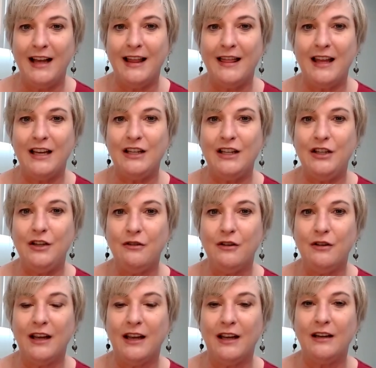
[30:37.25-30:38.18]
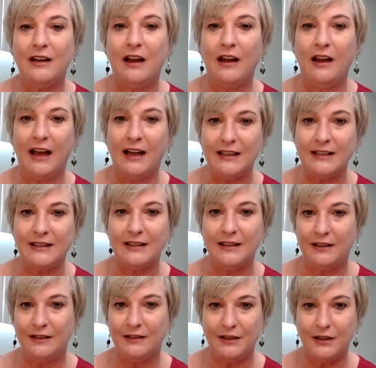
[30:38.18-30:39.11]
then you can ask
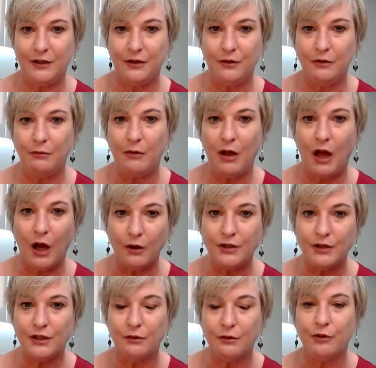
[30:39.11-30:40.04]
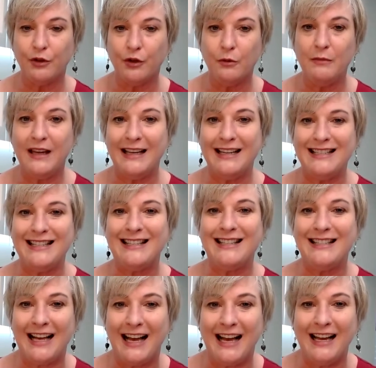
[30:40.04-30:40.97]
to host a room
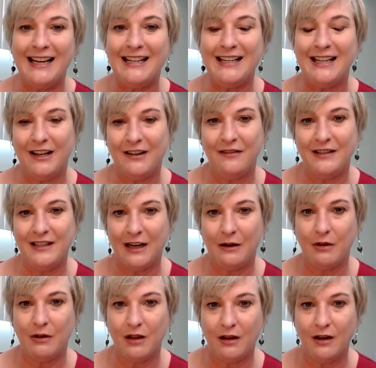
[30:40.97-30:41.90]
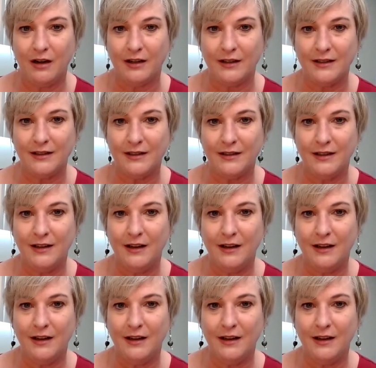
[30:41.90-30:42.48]
inside of Tech with Heart,